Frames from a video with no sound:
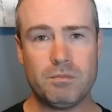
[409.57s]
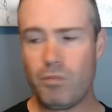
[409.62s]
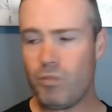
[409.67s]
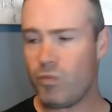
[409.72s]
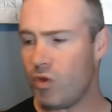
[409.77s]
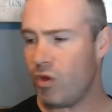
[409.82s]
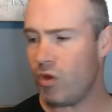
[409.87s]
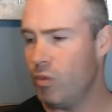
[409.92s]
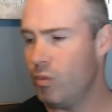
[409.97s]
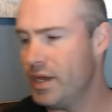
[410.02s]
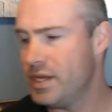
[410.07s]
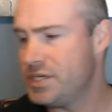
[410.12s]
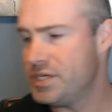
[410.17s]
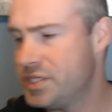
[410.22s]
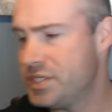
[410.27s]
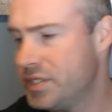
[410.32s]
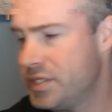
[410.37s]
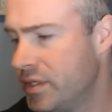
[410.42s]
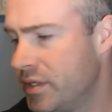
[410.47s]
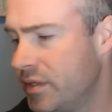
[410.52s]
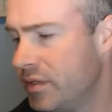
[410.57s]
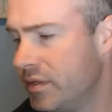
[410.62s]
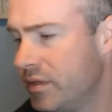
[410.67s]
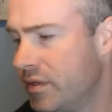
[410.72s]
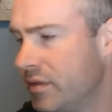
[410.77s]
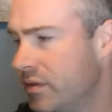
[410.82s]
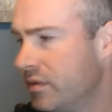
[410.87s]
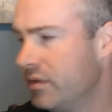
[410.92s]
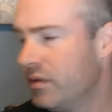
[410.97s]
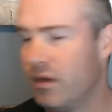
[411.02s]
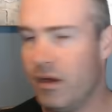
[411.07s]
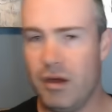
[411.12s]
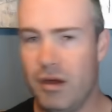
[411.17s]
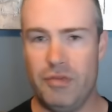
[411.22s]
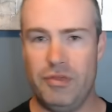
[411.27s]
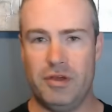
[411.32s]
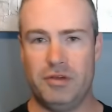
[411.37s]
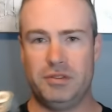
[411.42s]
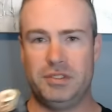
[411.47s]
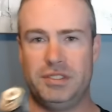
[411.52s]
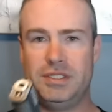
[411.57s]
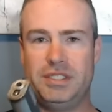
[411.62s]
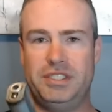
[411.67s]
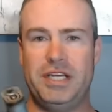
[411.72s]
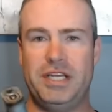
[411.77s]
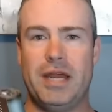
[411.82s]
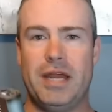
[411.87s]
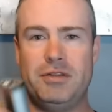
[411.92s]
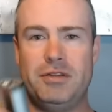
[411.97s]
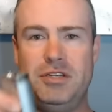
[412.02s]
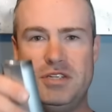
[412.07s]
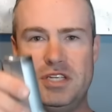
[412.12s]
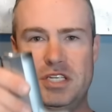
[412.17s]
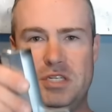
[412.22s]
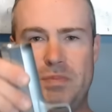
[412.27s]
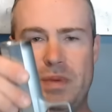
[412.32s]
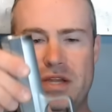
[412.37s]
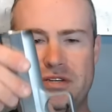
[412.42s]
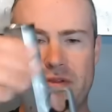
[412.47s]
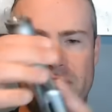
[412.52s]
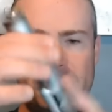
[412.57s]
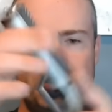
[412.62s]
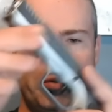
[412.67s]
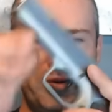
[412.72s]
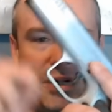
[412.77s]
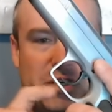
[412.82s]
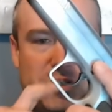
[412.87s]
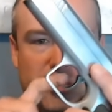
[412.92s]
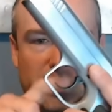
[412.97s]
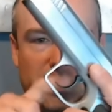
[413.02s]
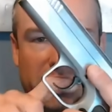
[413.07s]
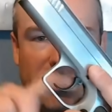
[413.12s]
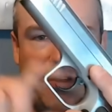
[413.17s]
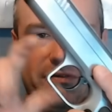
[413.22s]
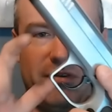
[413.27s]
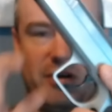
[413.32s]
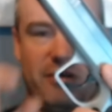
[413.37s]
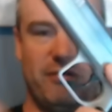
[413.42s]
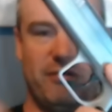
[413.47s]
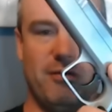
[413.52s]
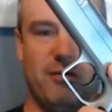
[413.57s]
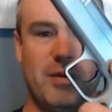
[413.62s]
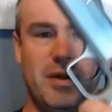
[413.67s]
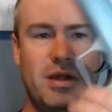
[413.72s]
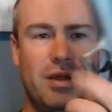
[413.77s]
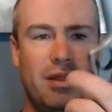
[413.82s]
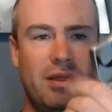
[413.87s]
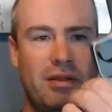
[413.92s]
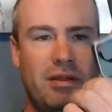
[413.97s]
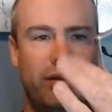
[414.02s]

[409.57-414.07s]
which on those Shadow 2s especially, the trigger is really far forward,